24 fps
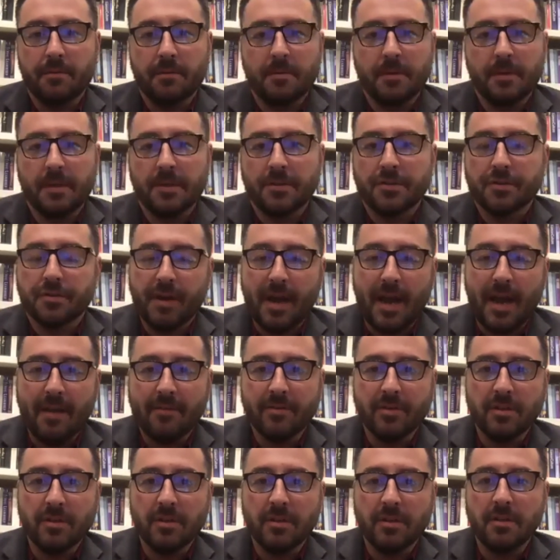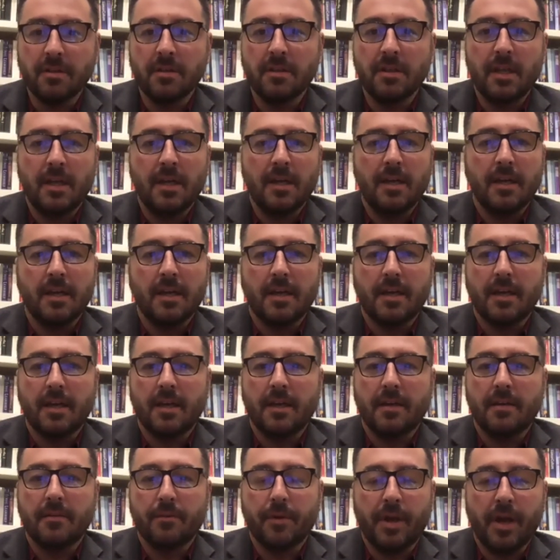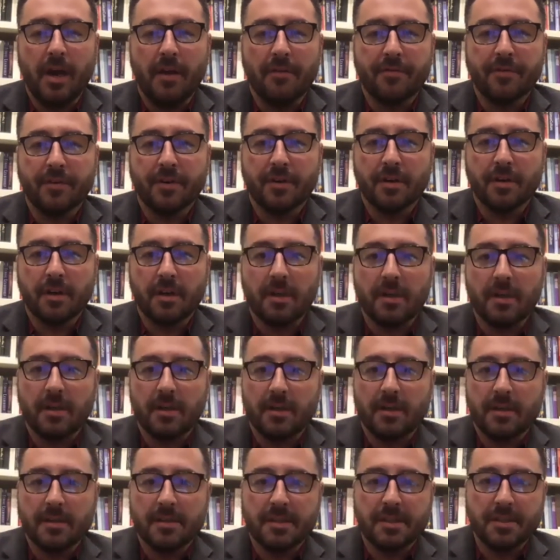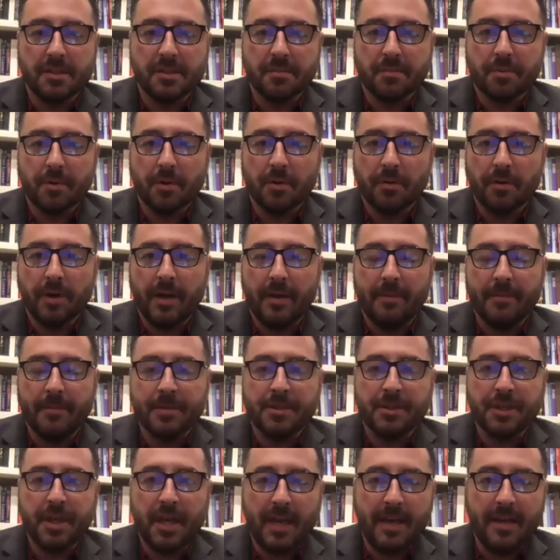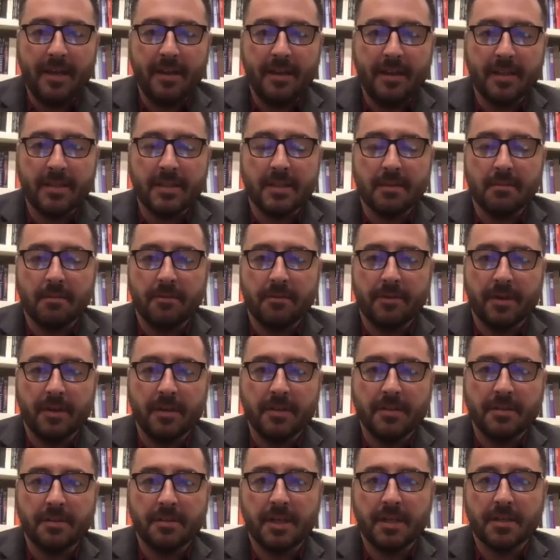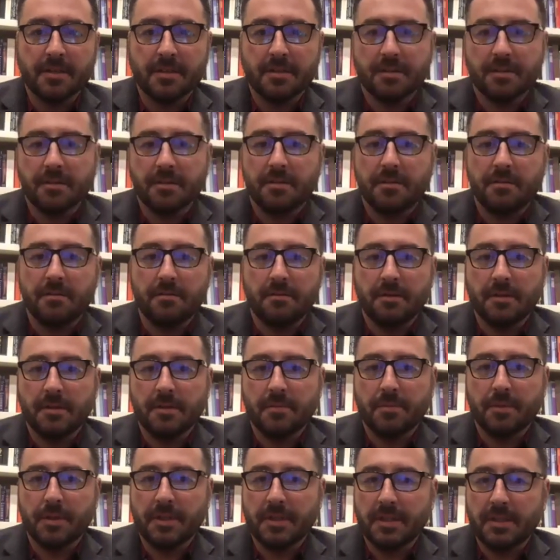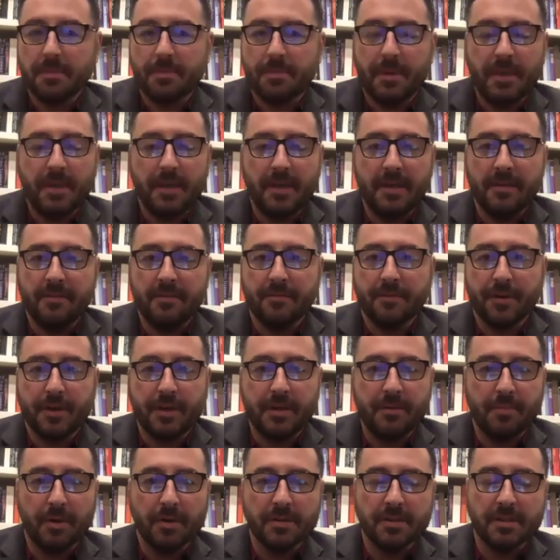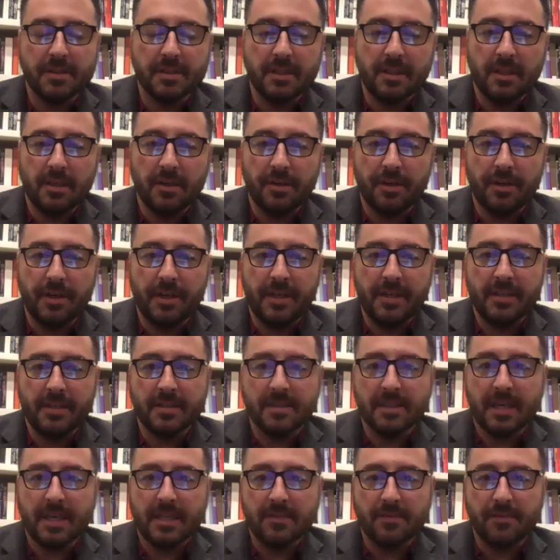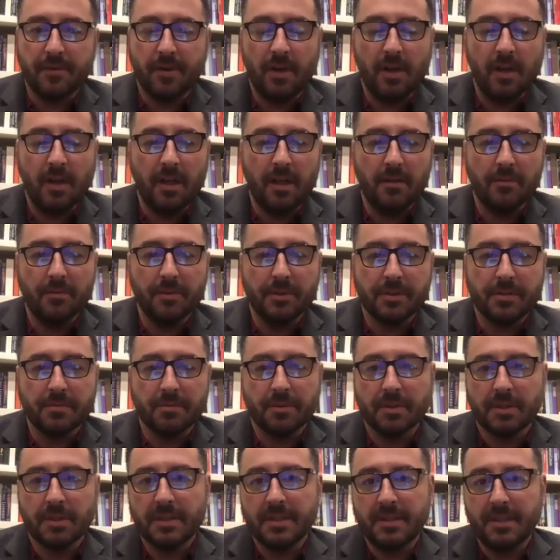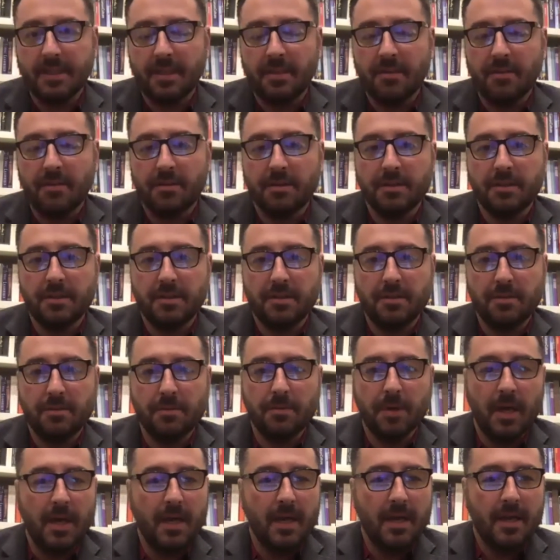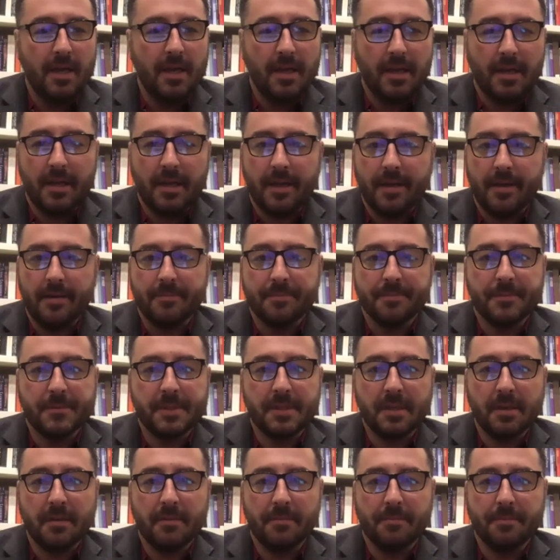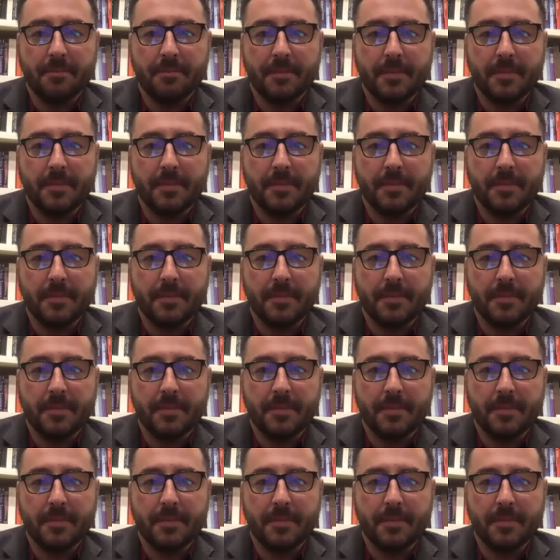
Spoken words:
travel. We offer a sister program in China that some of our international students participated in for in-person learning this last fall, which we'll continue to do. Some